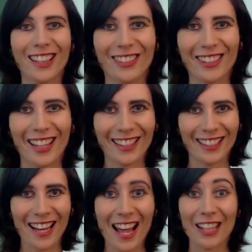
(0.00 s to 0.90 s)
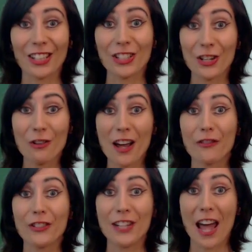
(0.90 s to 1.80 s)
Hello there! Did you know
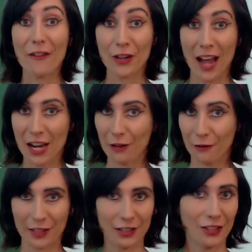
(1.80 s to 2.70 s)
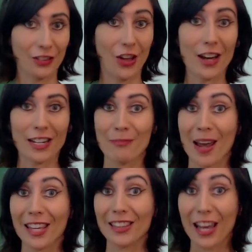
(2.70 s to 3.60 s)
I've never had a racist thought in my